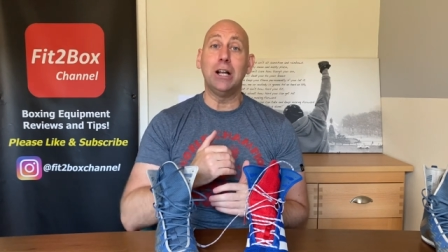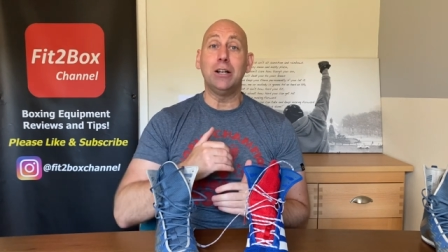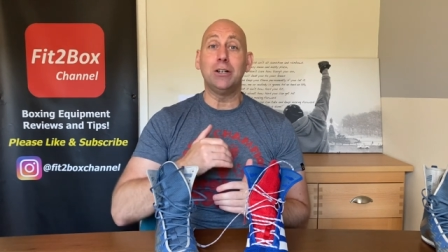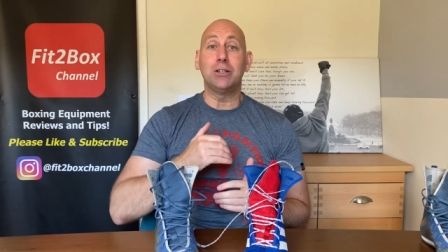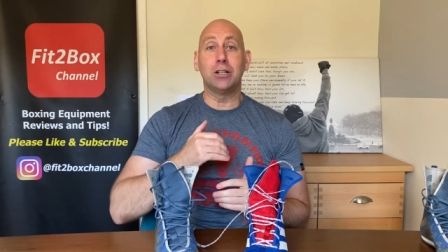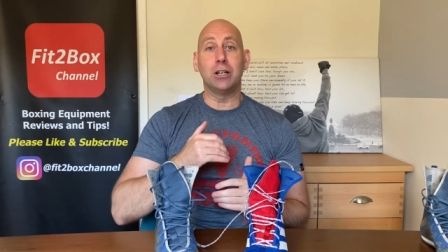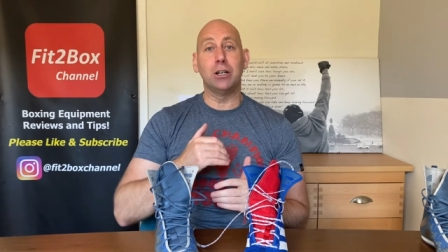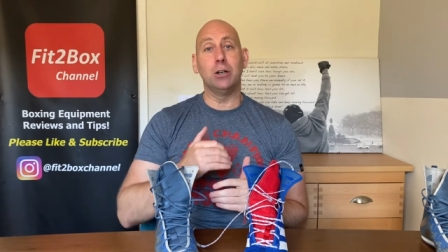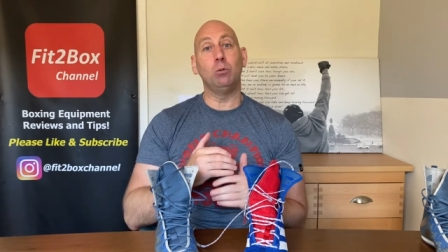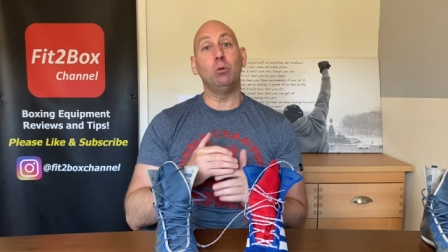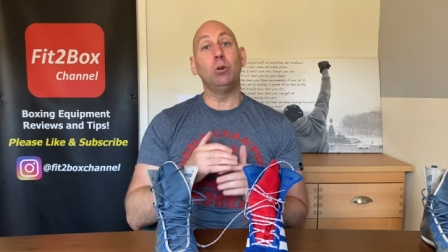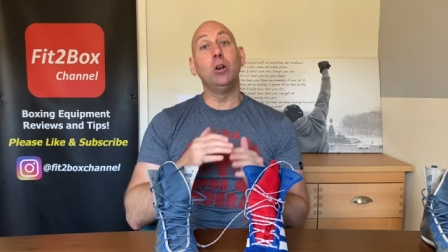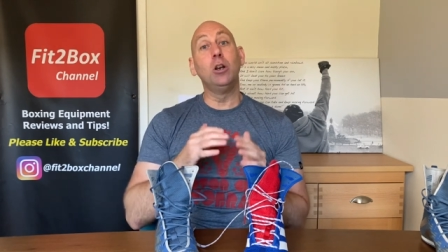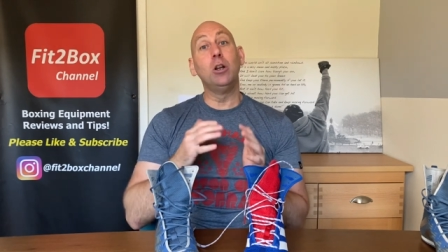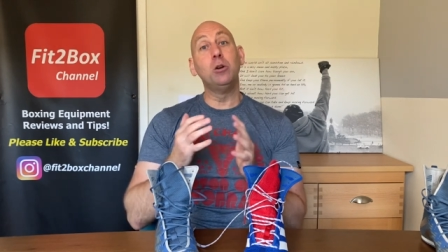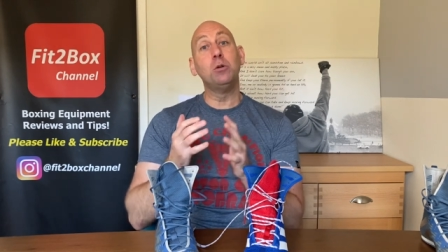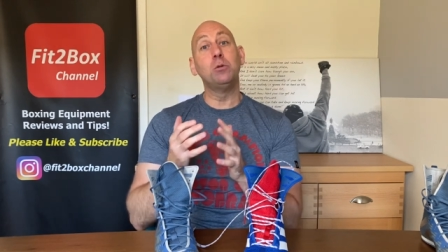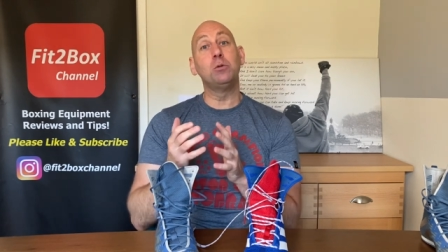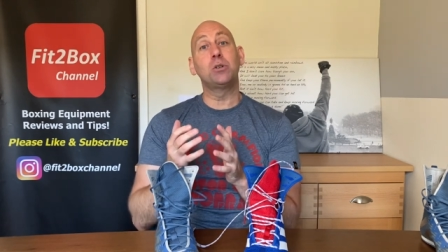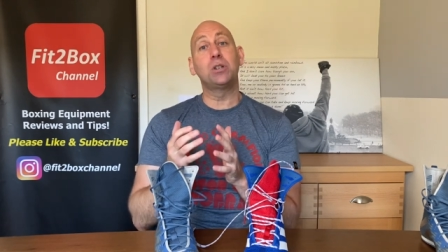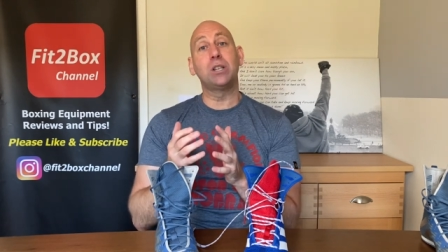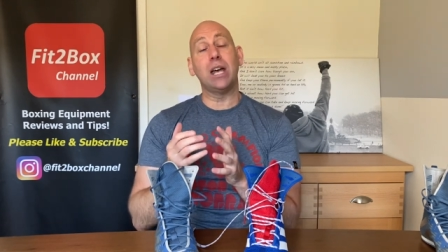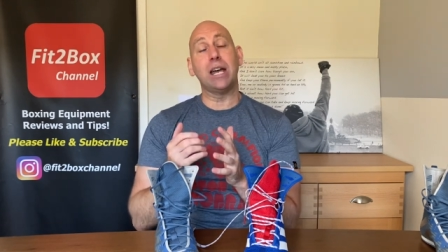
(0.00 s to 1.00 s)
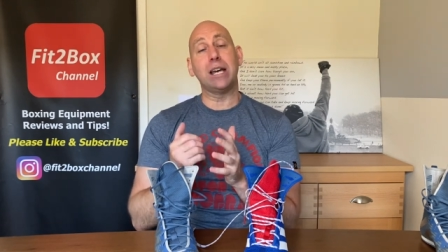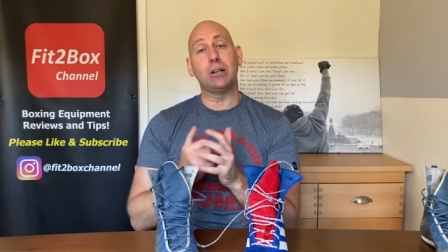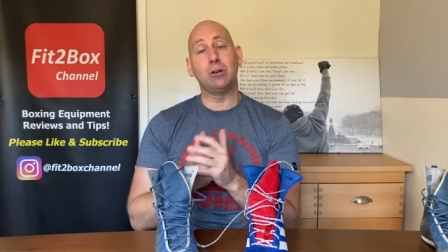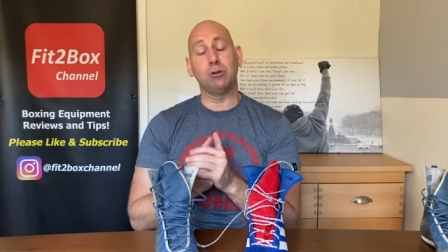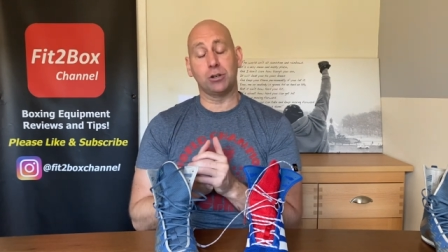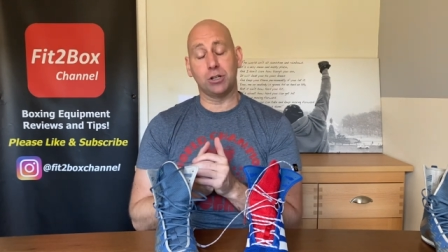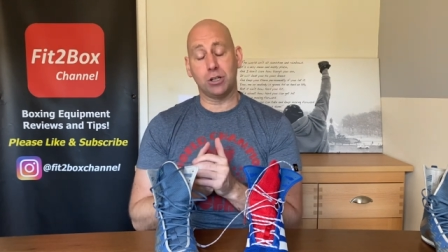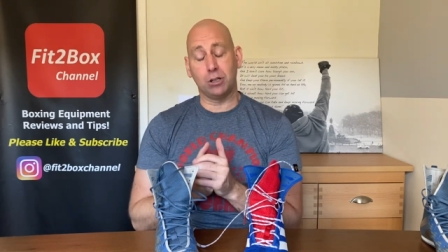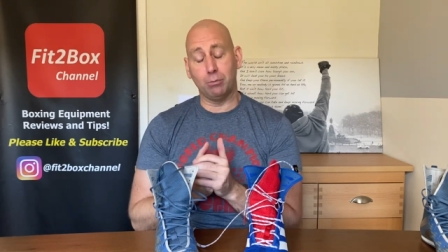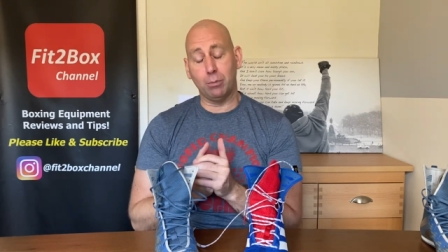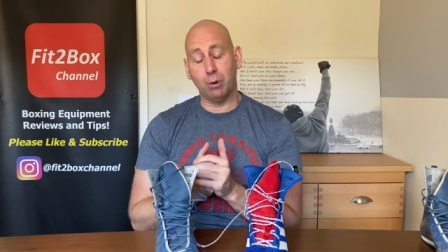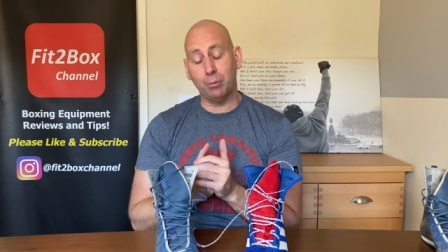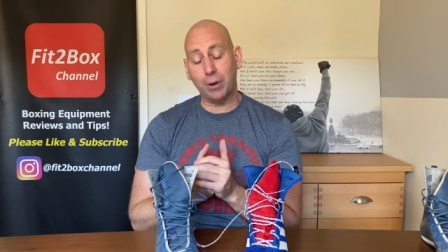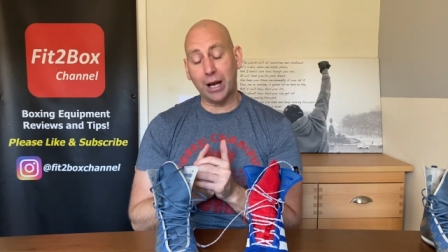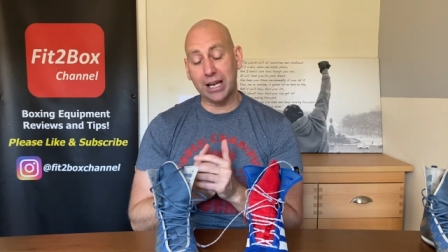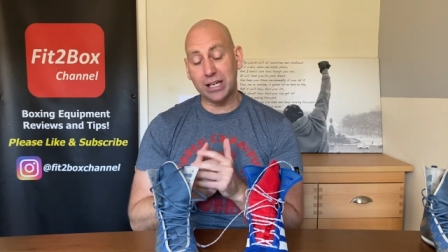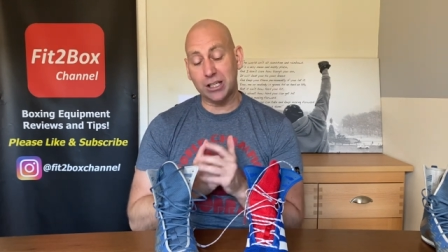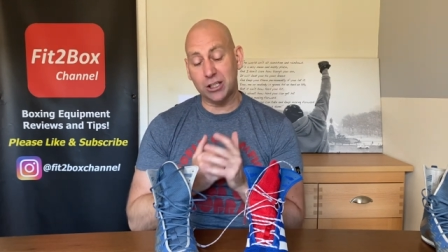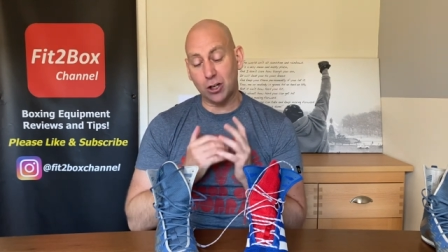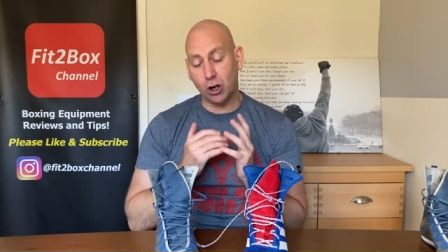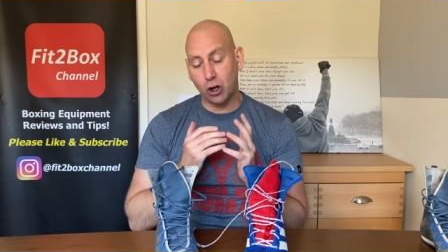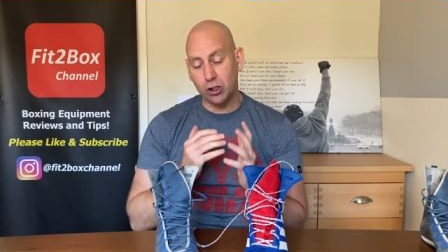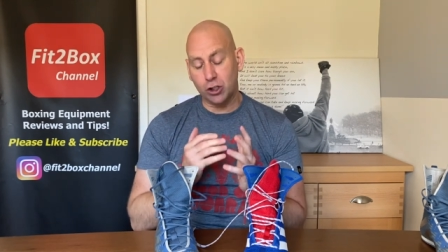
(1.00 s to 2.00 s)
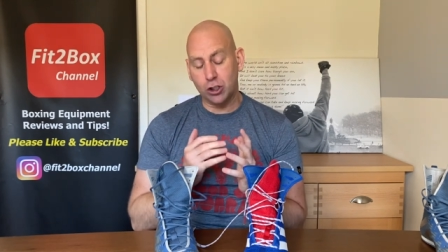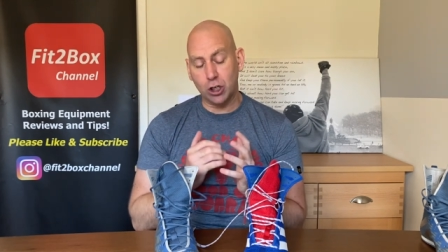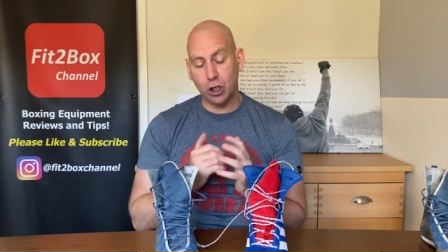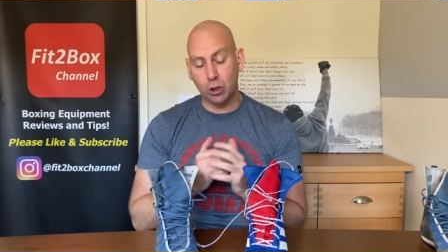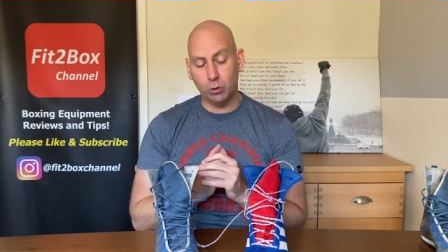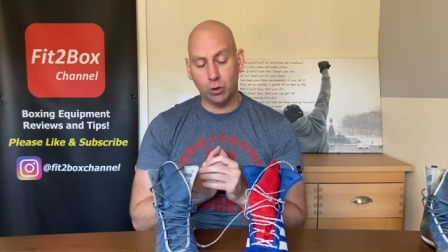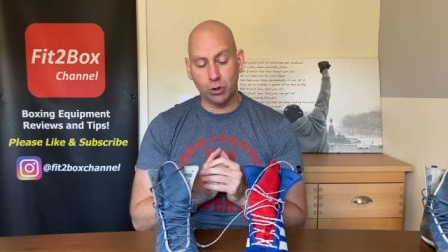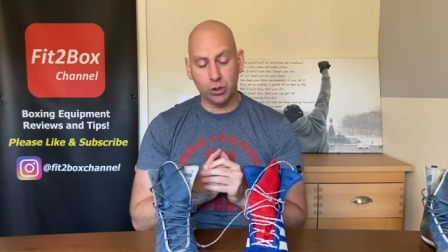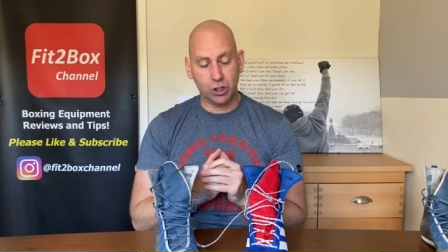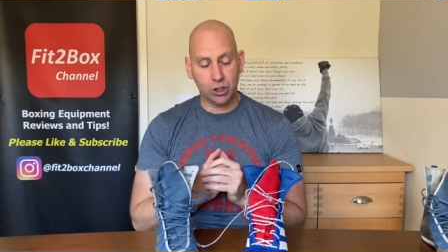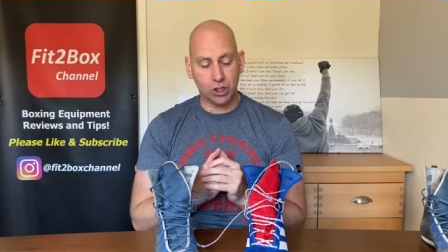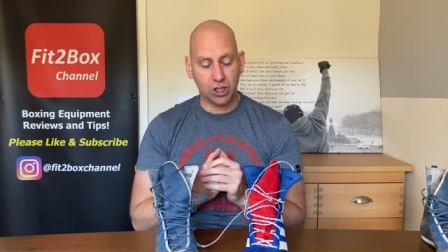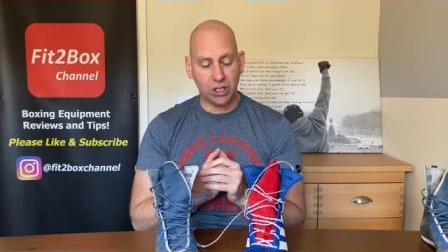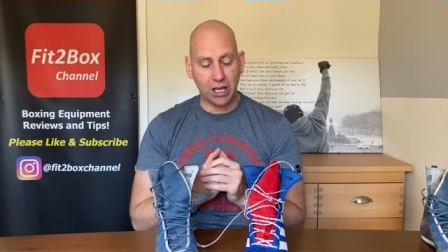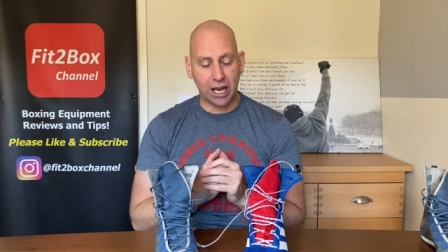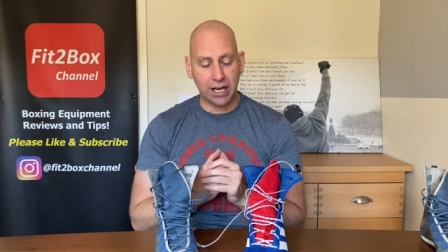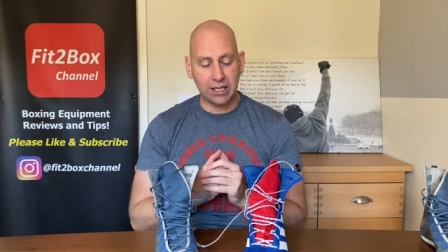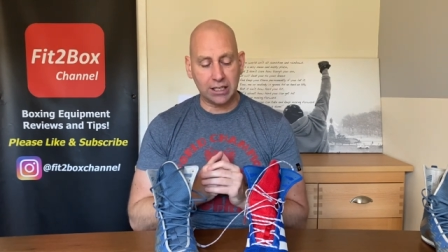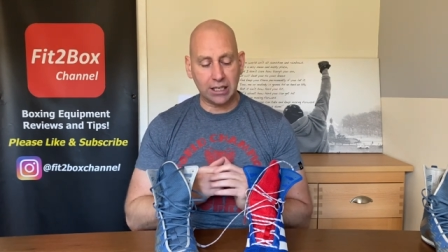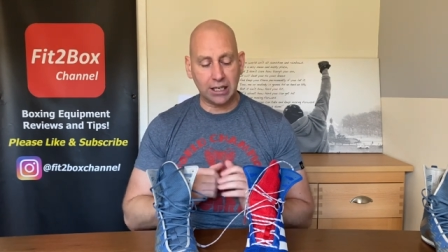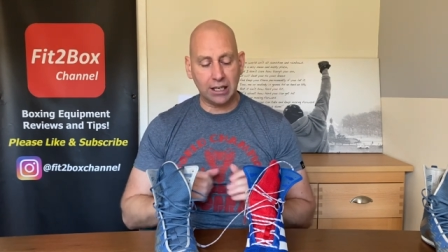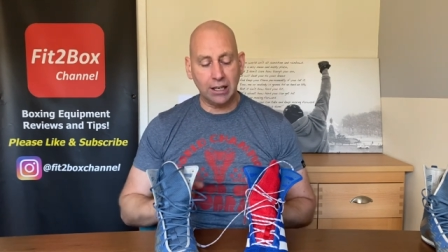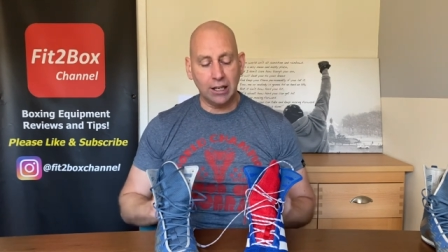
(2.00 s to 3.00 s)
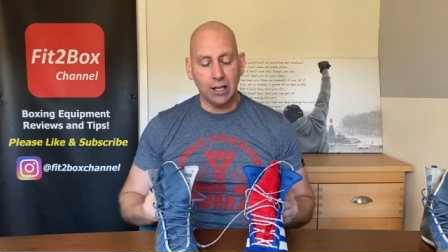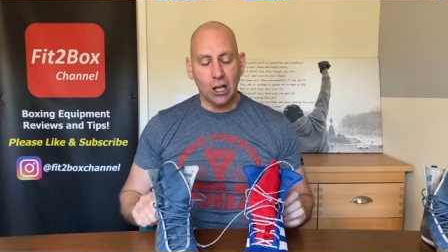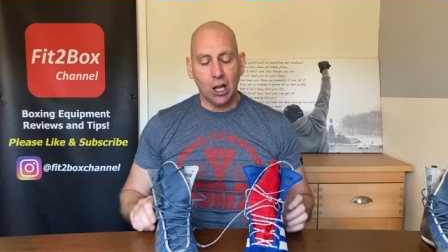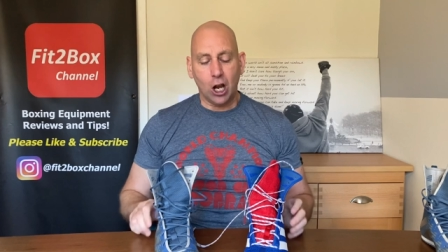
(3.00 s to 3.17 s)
to lose their customer base. I do understand it.